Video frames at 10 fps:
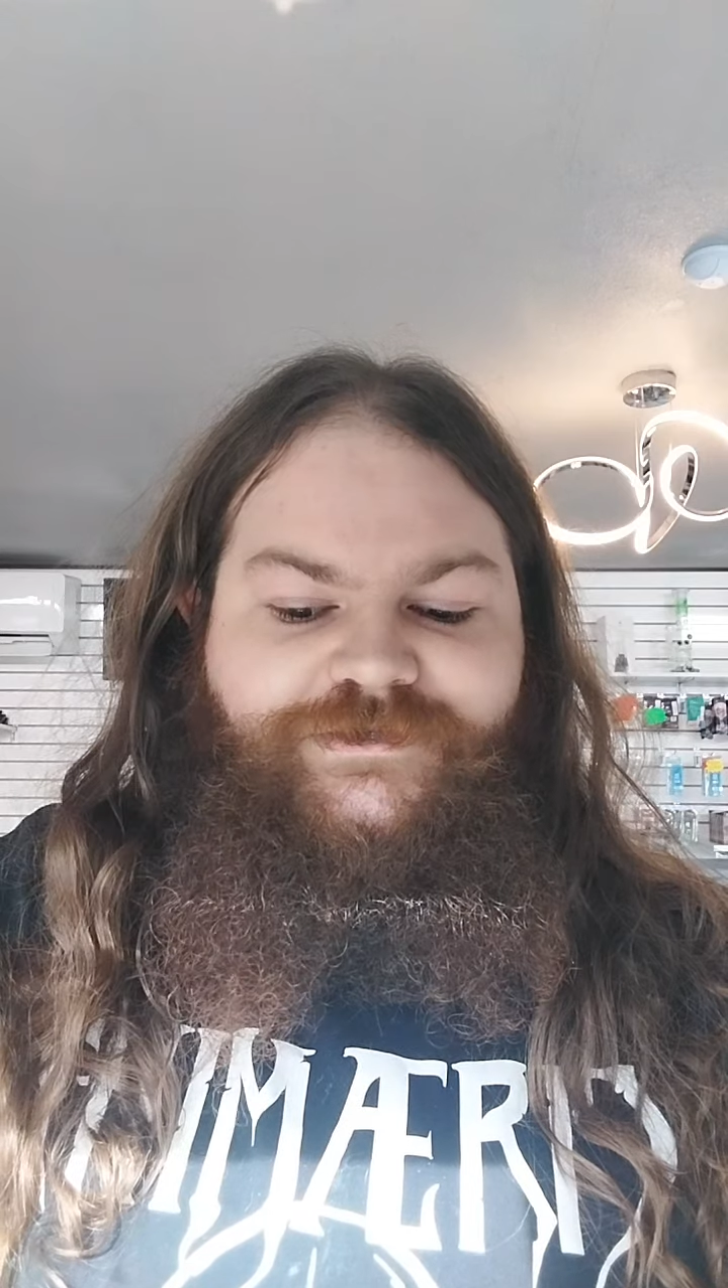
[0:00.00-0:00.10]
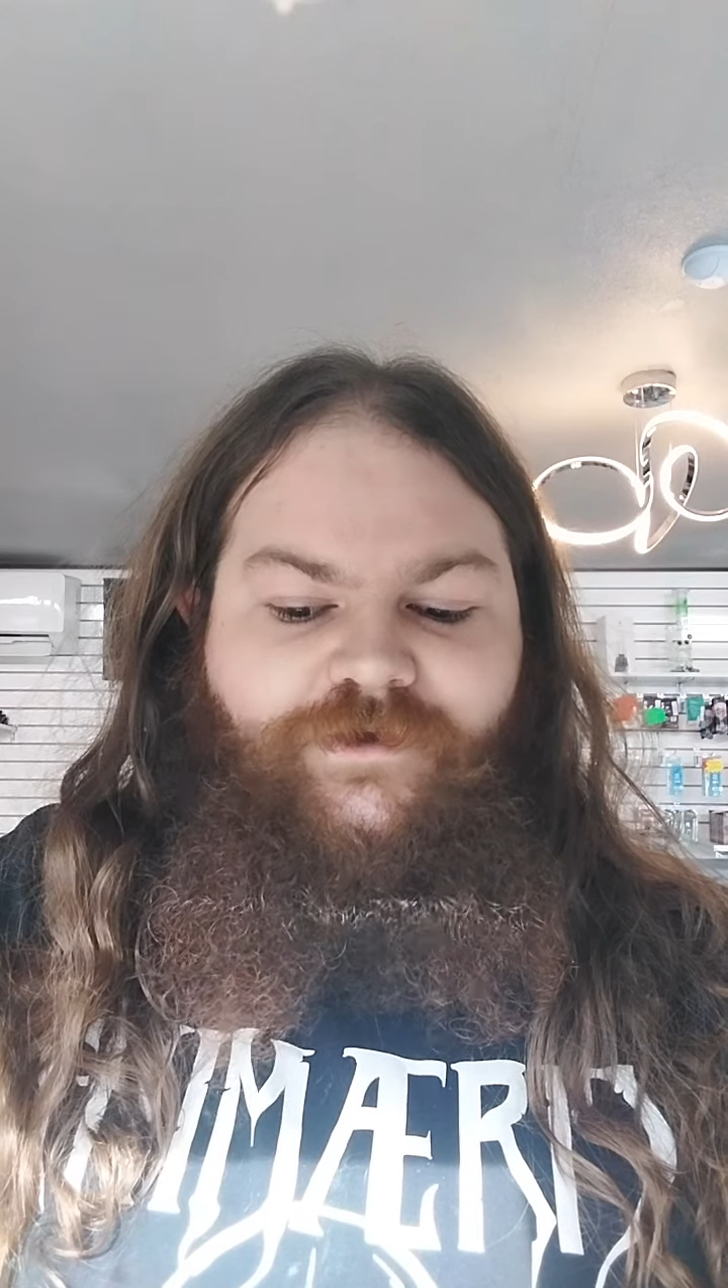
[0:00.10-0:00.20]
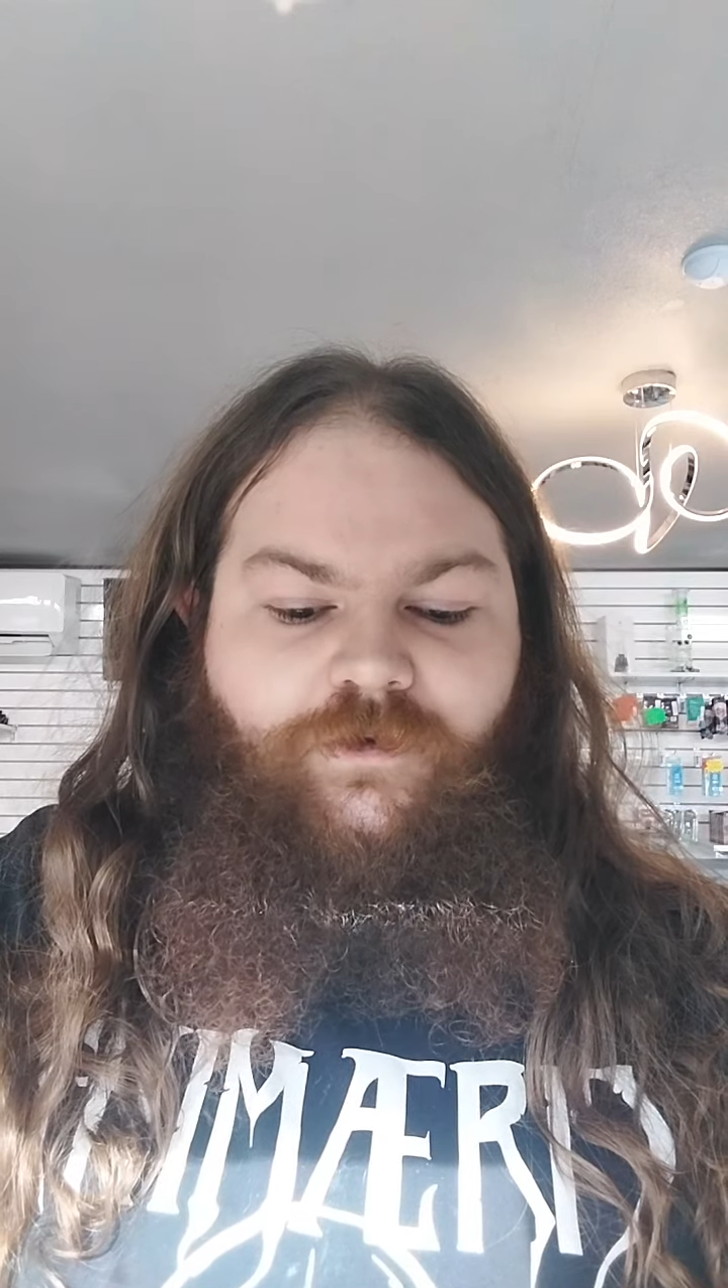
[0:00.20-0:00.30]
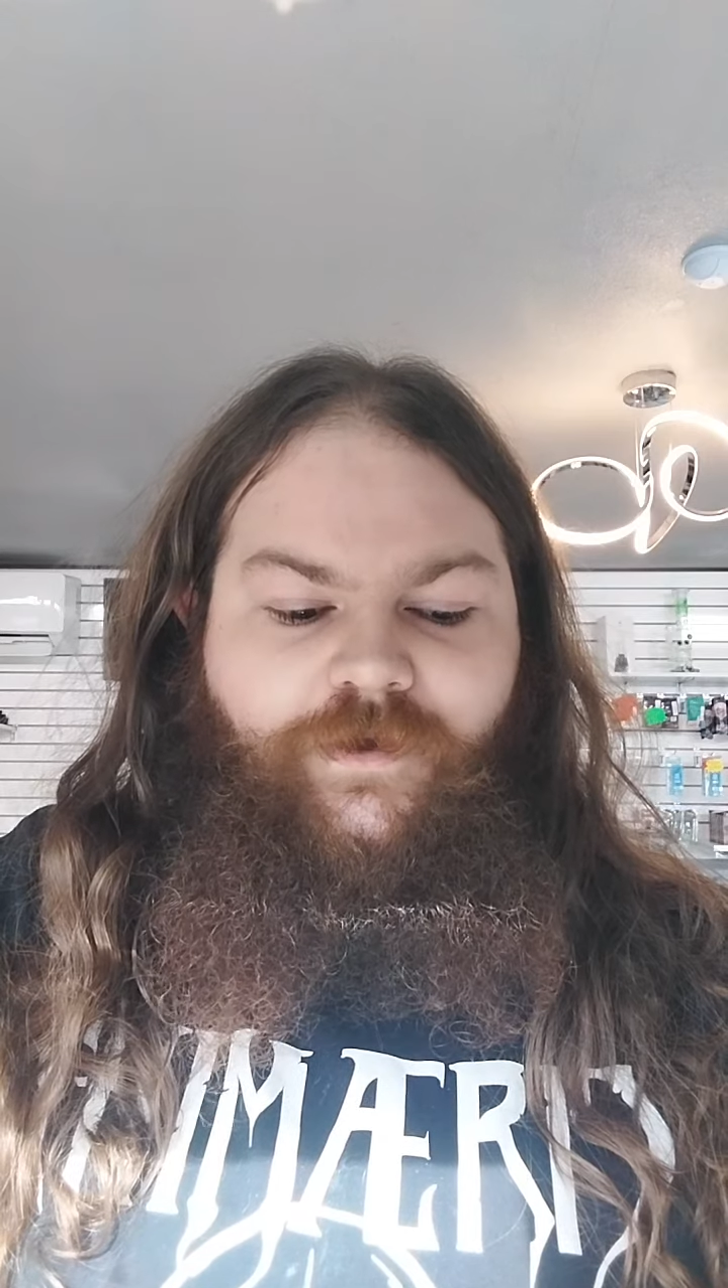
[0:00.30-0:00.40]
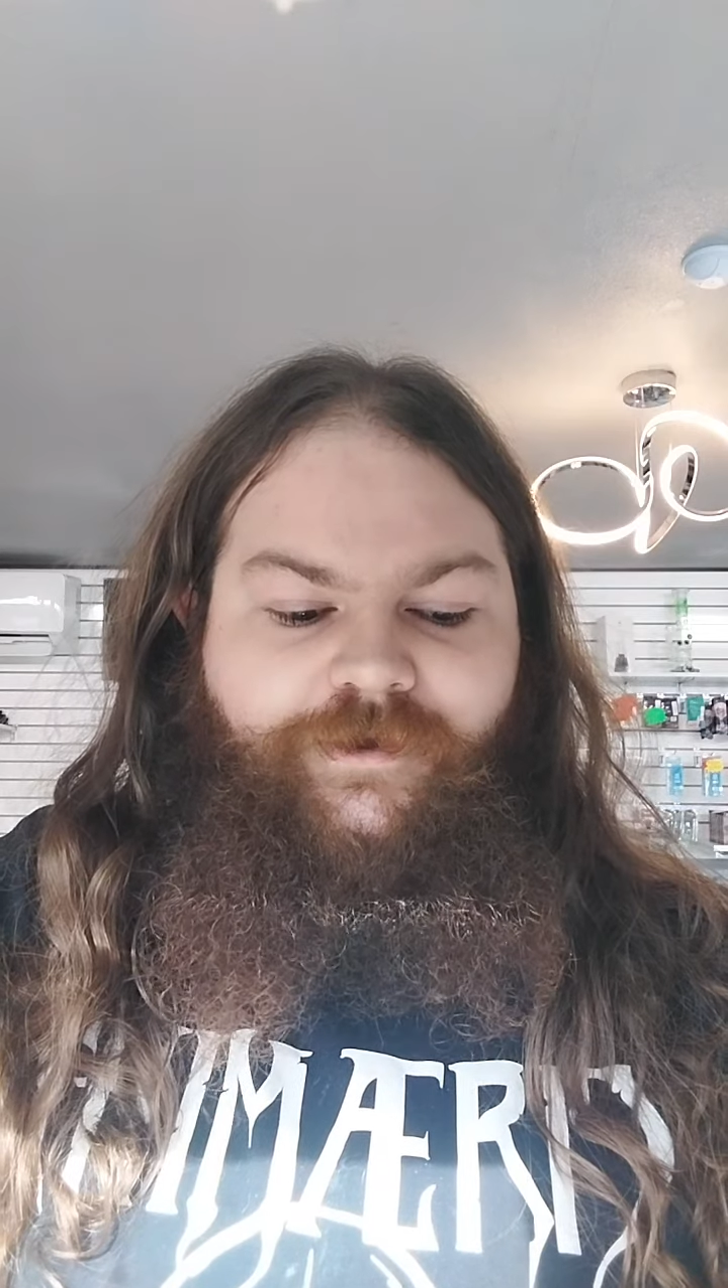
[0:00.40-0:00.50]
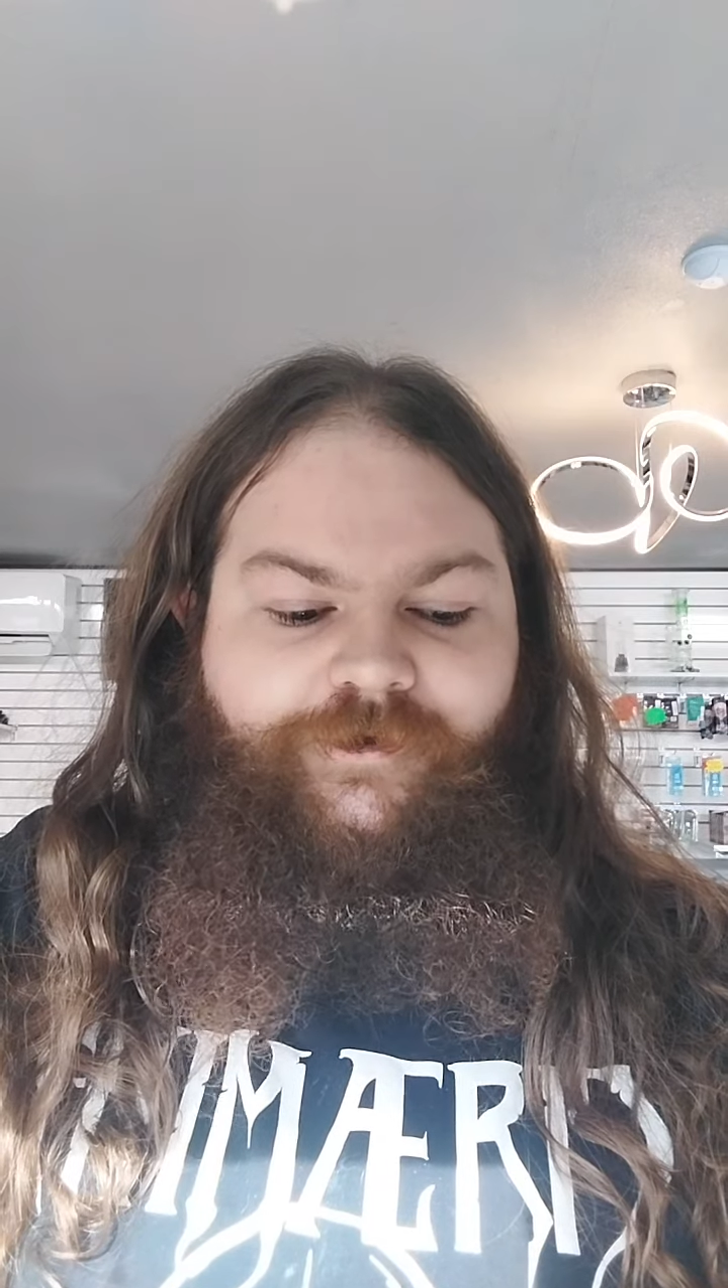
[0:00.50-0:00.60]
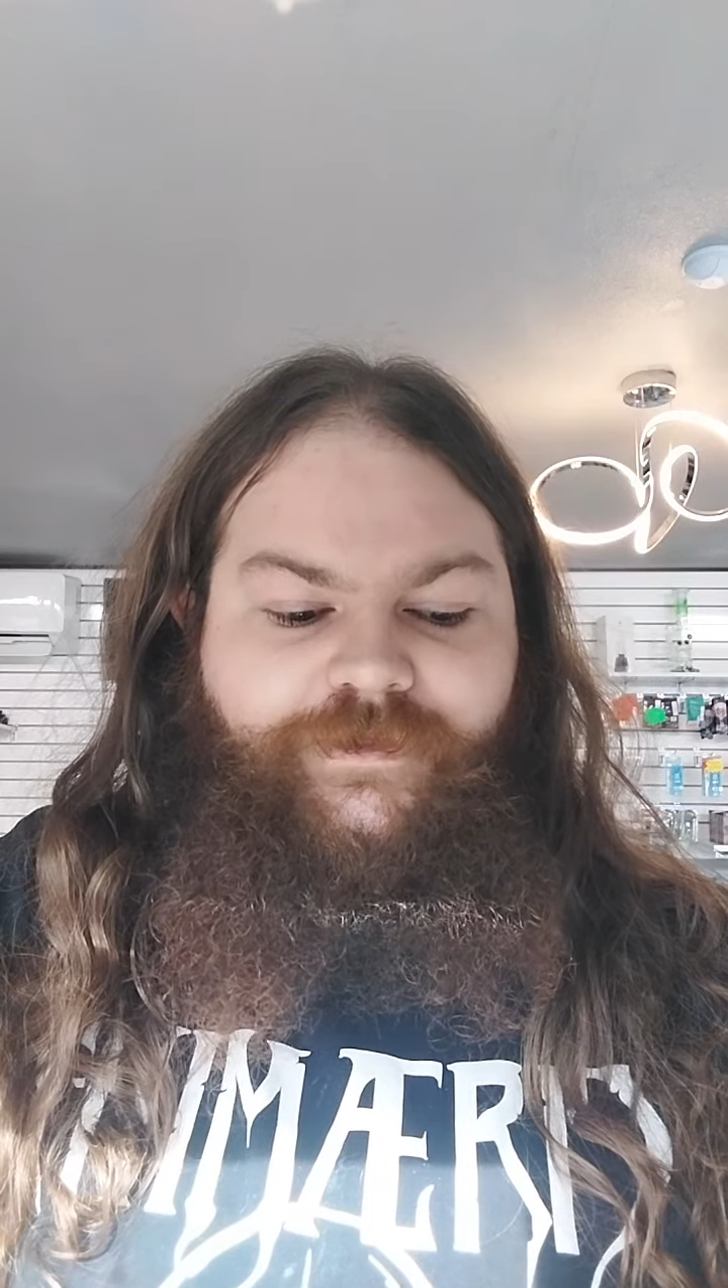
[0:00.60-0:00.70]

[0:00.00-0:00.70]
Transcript: throat and hearing